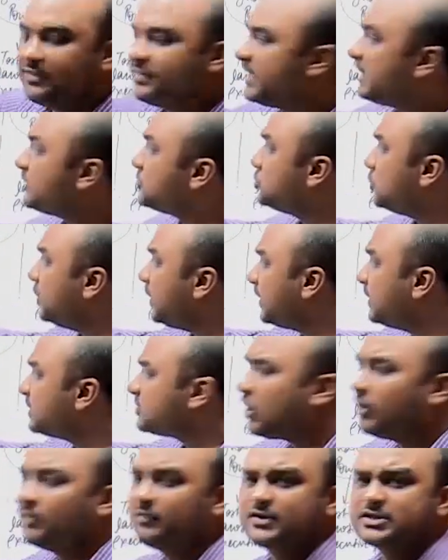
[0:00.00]
and they are doing
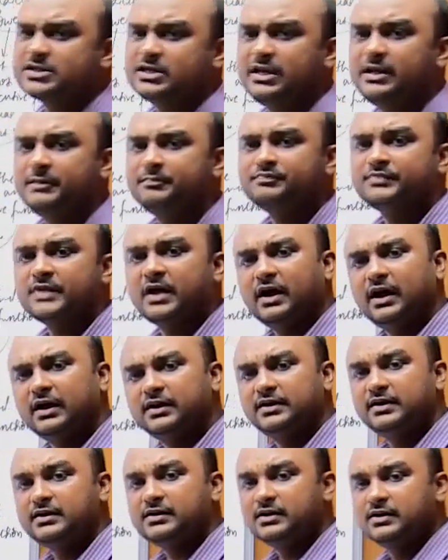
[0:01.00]
it obviously
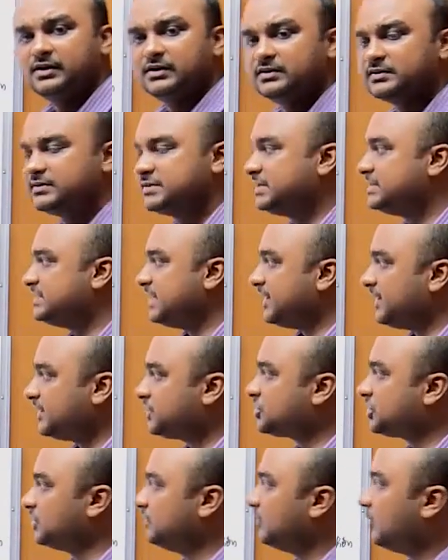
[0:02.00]
under the
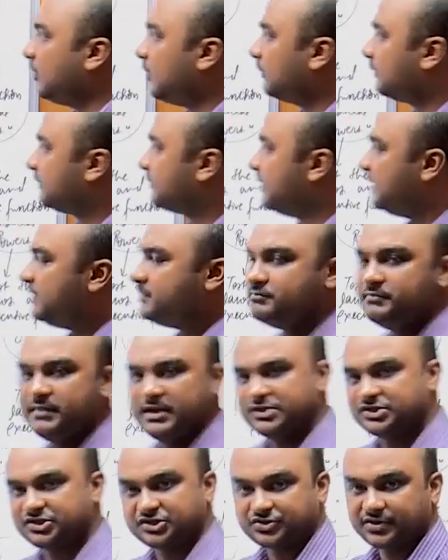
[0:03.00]
direction of the
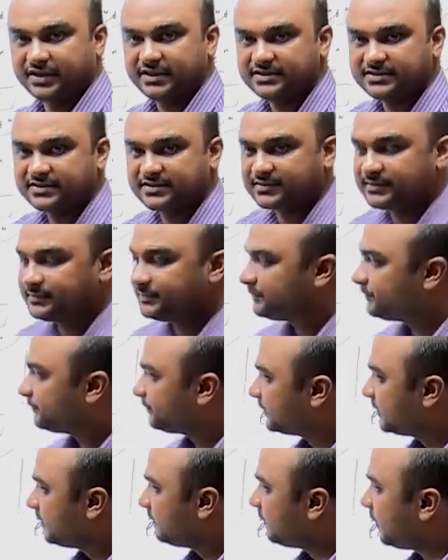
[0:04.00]
ministries.
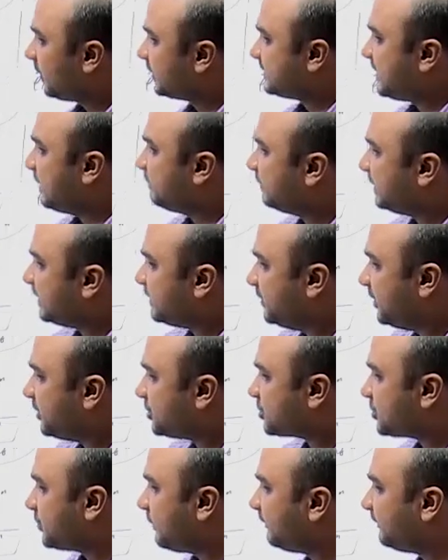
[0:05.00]
For example, the
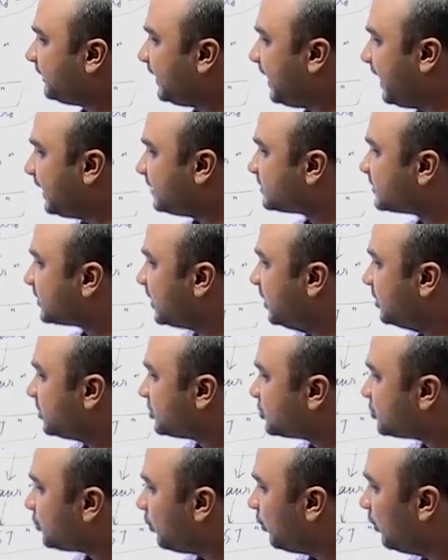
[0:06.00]
Ministry of Finance.
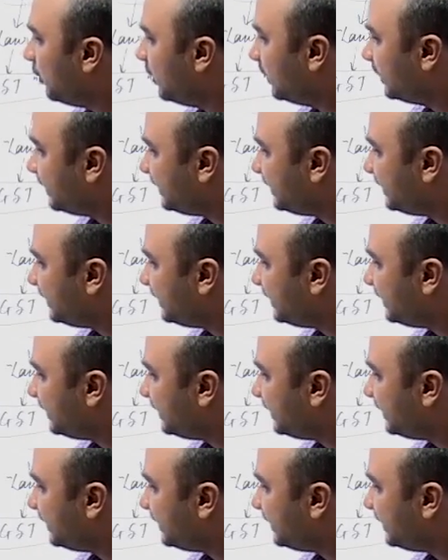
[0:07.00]
So,